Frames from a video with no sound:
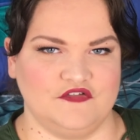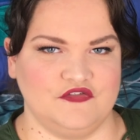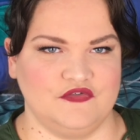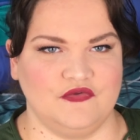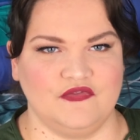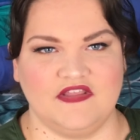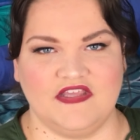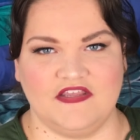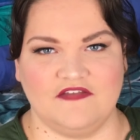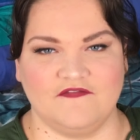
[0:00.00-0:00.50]
to
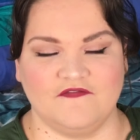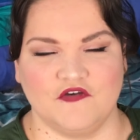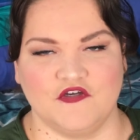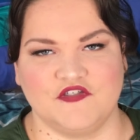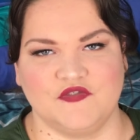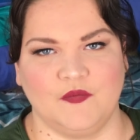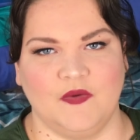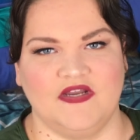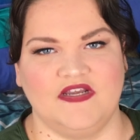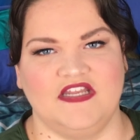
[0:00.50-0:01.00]
the
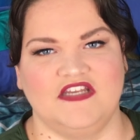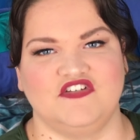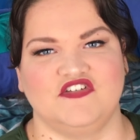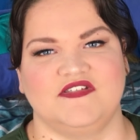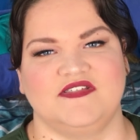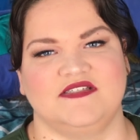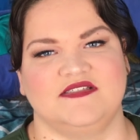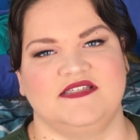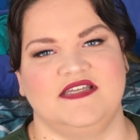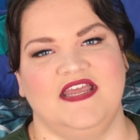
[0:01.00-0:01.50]
first one, it
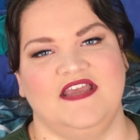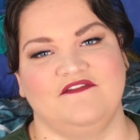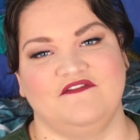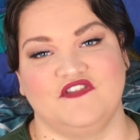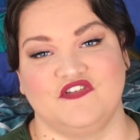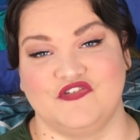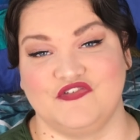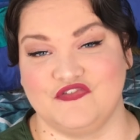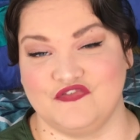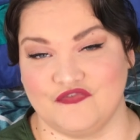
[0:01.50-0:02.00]
just doesn't have
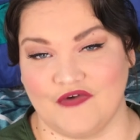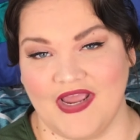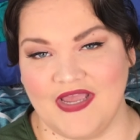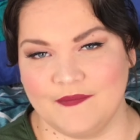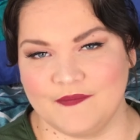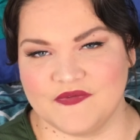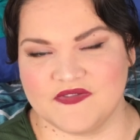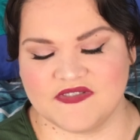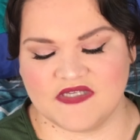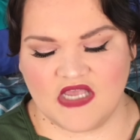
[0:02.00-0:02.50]
the
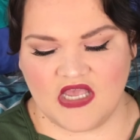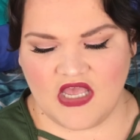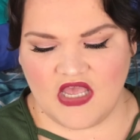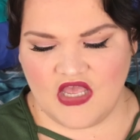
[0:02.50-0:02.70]
straps.